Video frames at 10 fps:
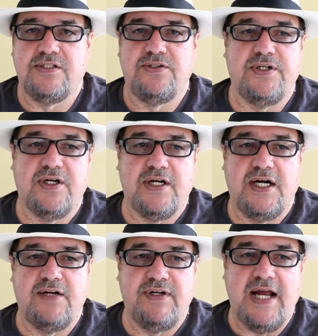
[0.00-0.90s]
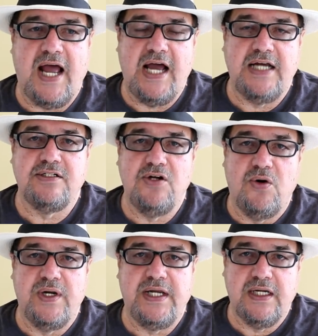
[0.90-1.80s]
so they're kind of an
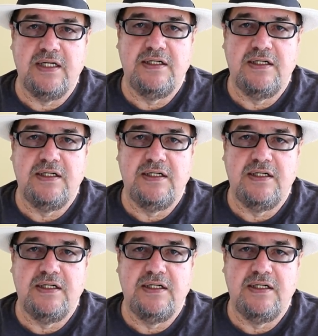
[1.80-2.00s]
ongoing